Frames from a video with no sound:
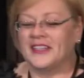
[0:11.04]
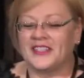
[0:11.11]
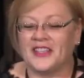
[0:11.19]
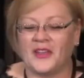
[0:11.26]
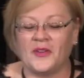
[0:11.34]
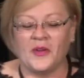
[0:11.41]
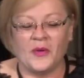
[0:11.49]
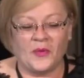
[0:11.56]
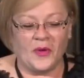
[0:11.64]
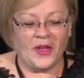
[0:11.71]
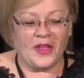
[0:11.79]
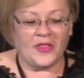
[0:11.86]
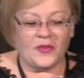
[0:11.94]
So
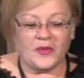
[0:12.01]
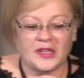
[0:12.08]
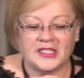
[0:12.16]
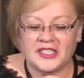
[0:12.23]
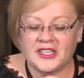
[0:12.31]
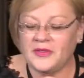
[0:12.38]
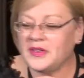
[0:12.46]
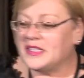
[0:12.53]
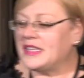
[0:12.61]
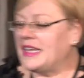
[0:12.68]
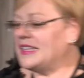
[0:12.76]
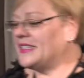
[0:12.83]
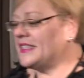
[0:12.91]
what I thought I'd do
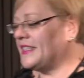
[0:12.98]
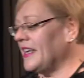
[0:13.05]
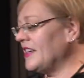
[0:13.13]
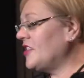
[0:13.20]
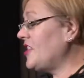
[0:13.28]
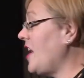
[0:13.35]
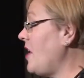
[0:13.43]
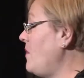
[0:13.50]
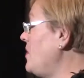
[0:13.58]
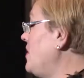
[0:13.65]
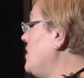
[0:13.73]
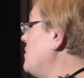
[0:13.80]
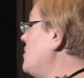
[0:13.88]
is, is uh, share
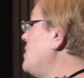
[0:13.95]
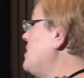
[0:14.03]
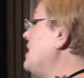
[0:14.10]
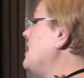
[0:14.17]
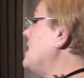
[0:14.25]
with you just